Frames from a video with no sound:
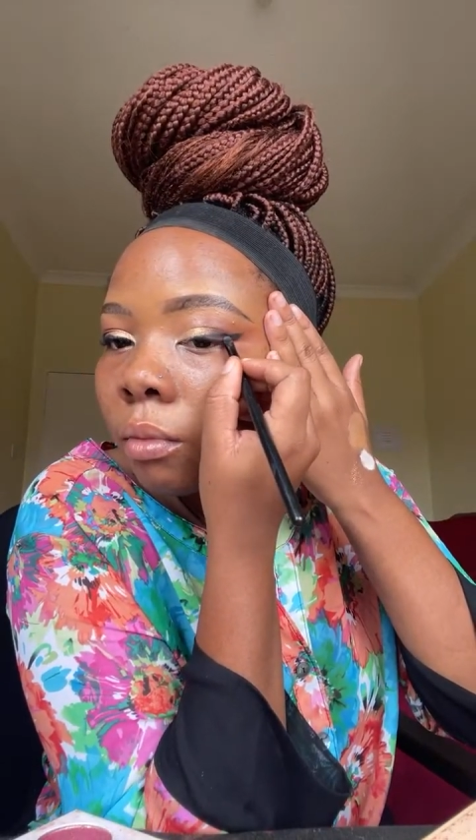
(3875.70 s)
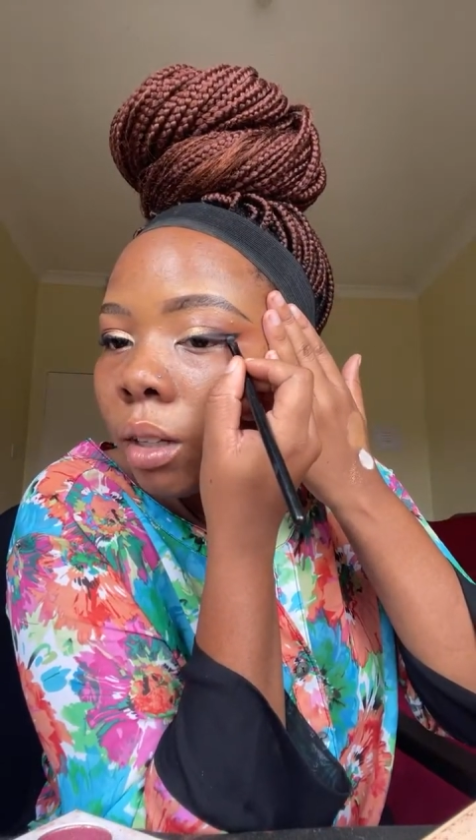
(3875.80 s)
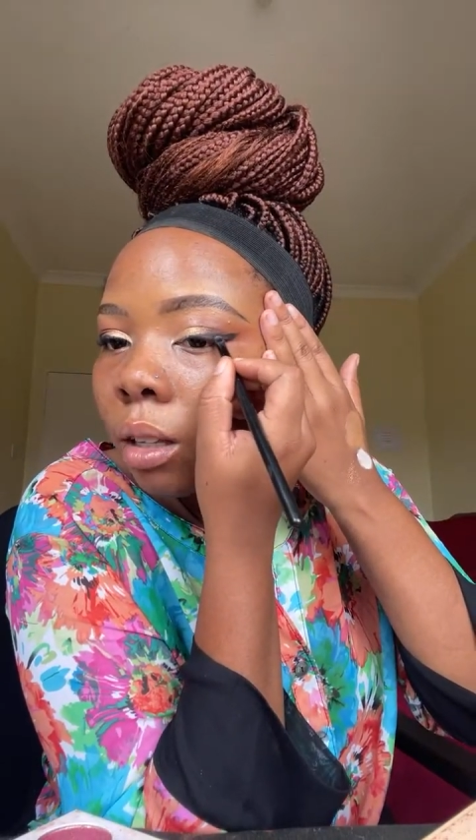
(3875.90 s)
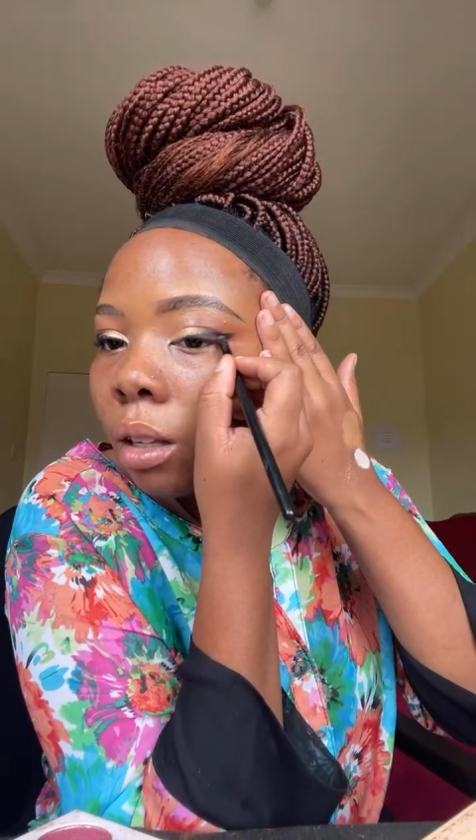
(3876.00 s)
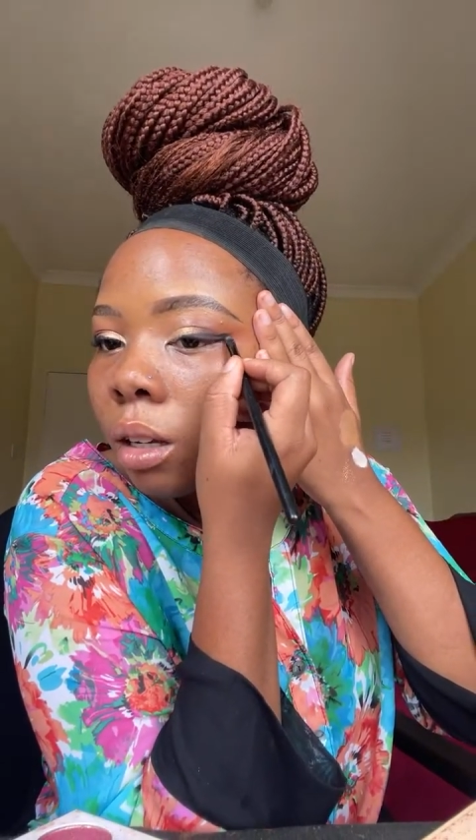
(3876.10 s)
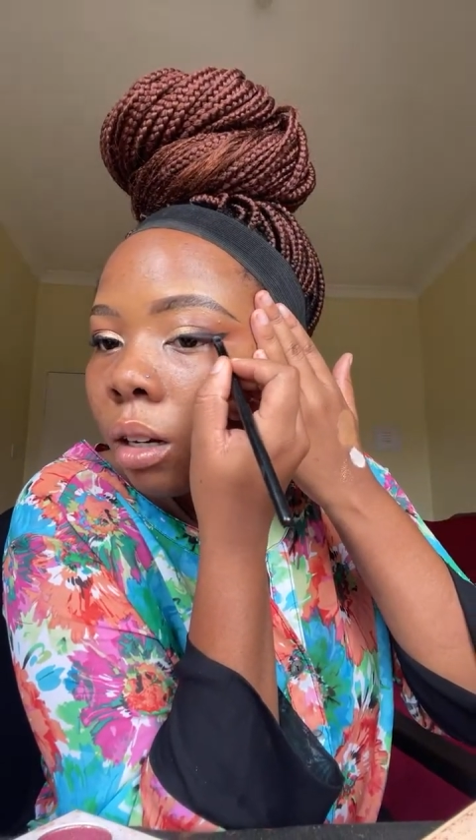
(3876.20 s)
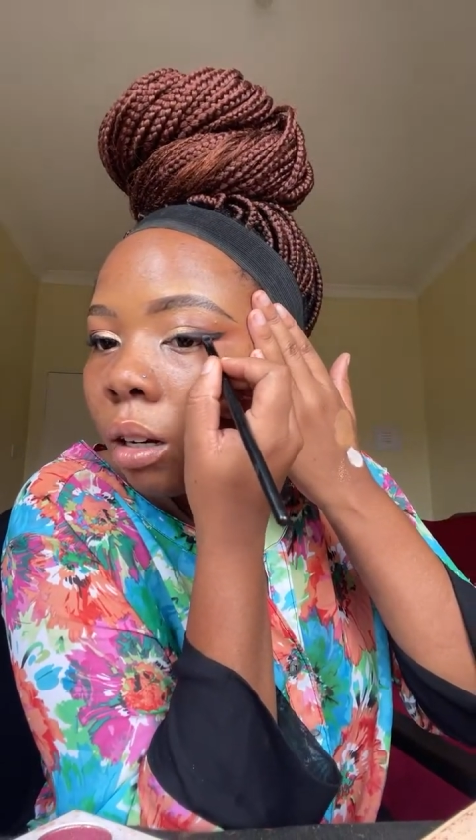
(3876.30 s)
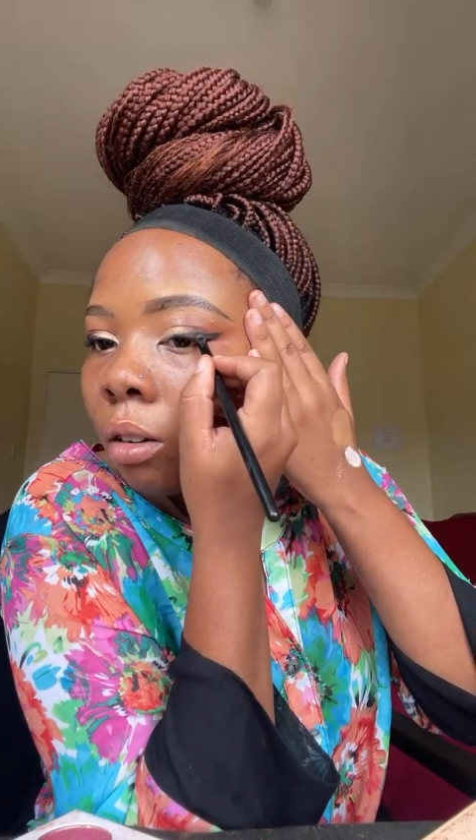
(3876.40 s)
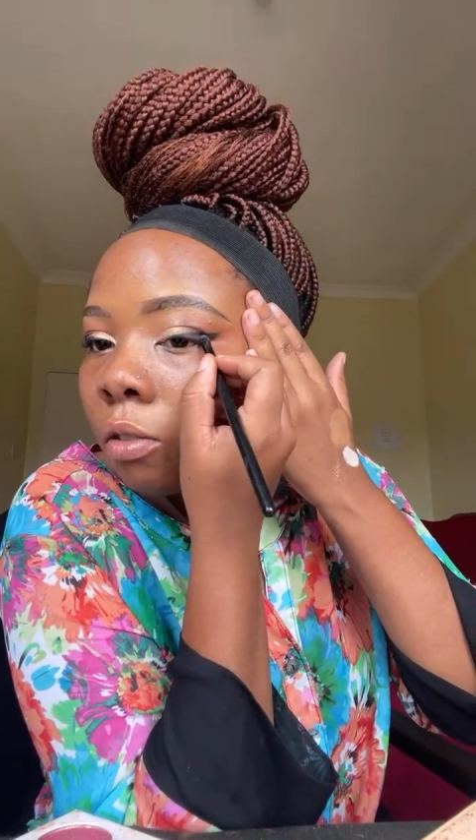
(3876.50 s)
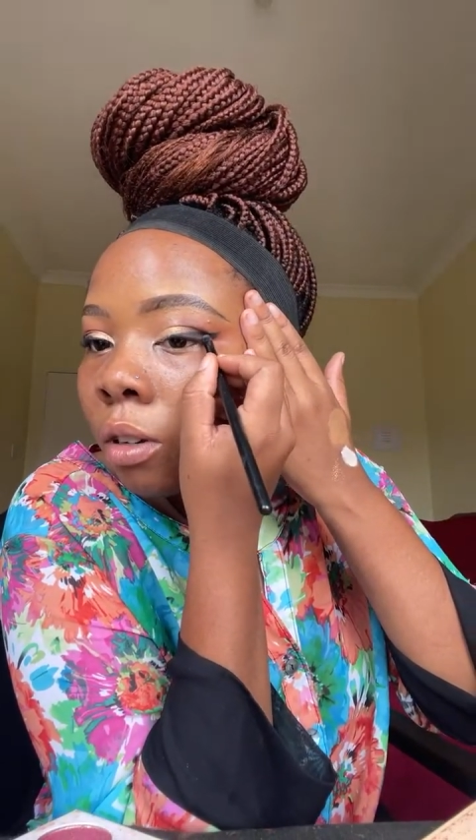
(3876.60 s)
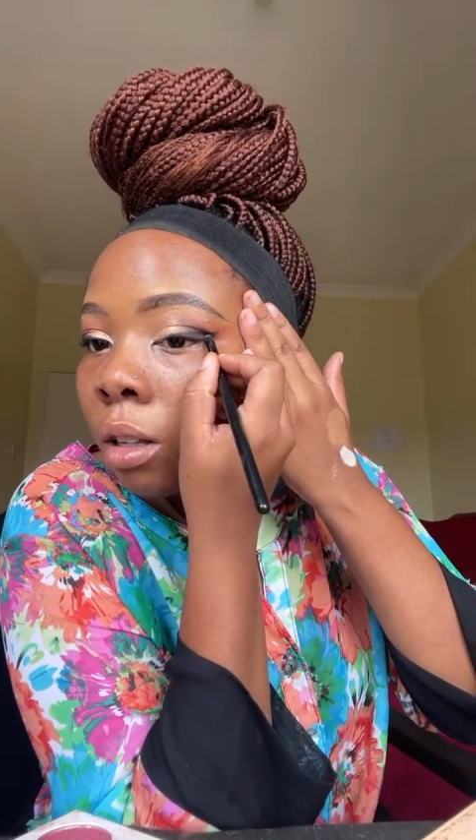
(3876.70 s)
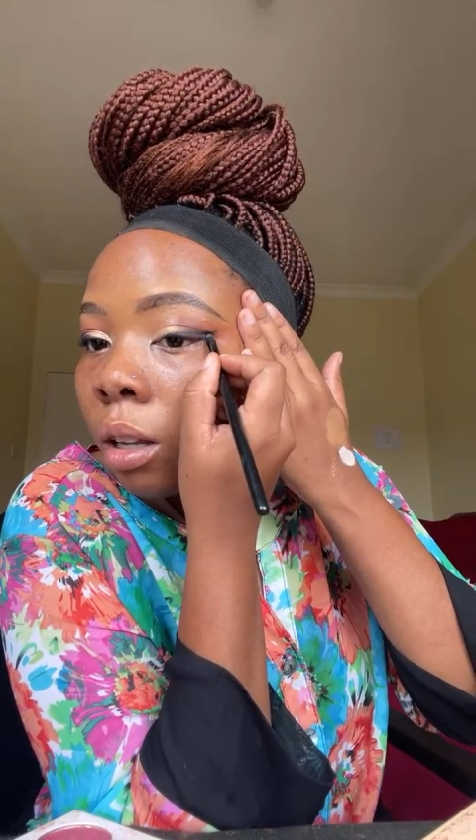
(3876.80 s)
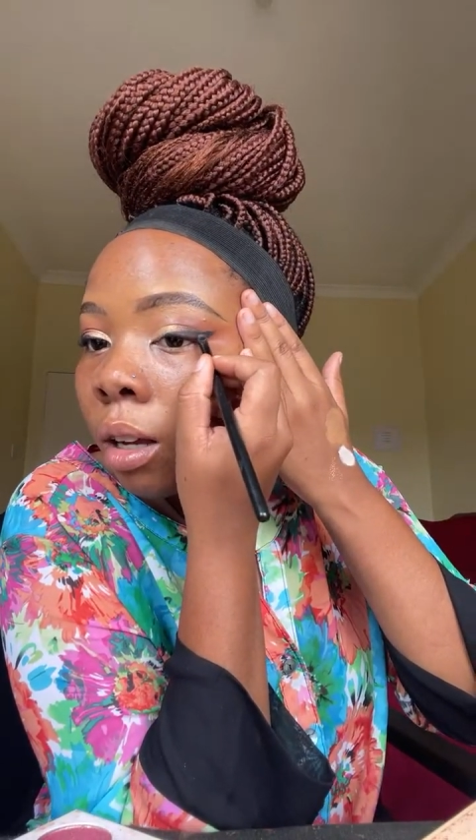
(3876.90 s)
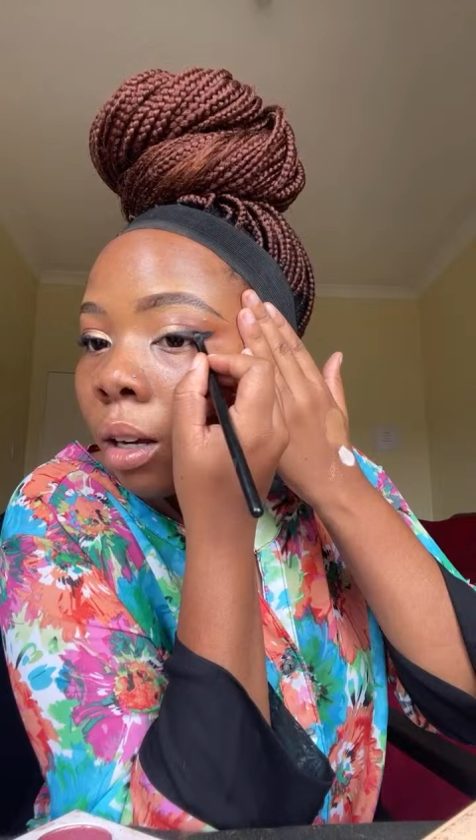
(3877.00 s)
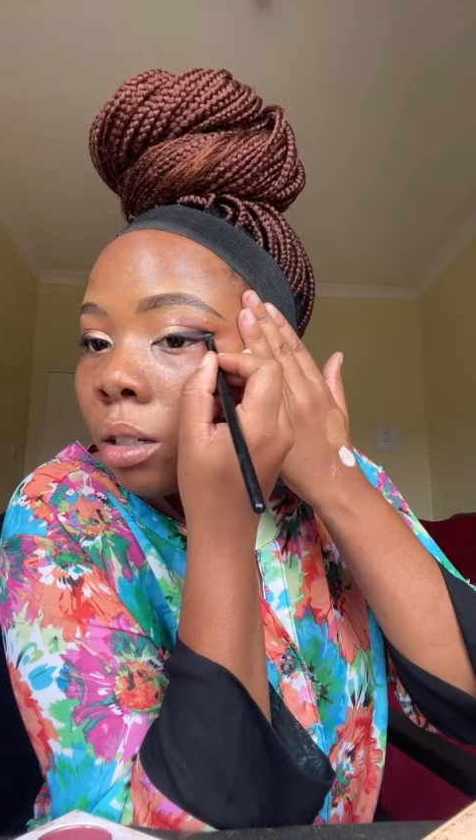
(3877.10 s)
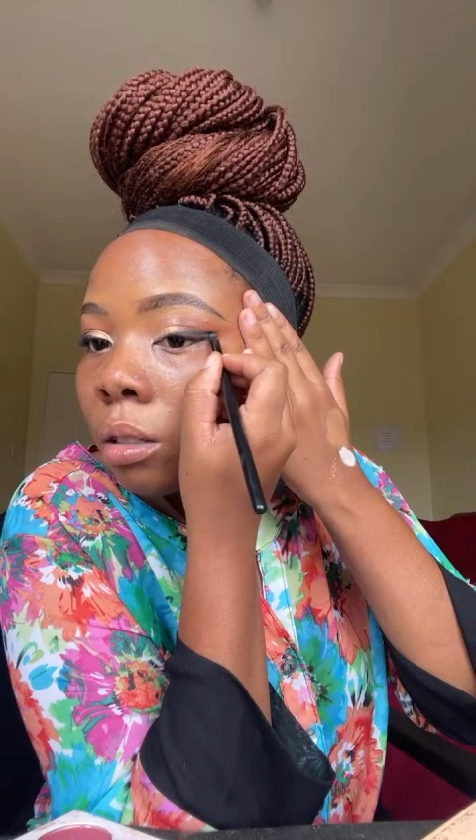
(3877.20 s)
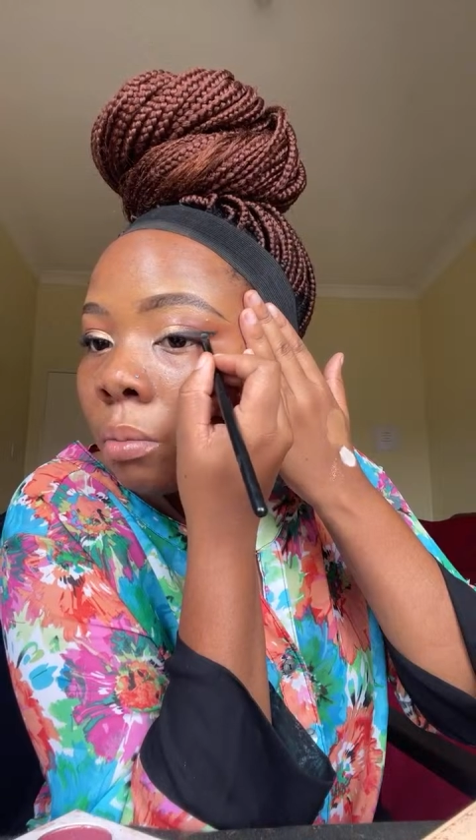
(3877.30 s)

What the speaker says: And after that,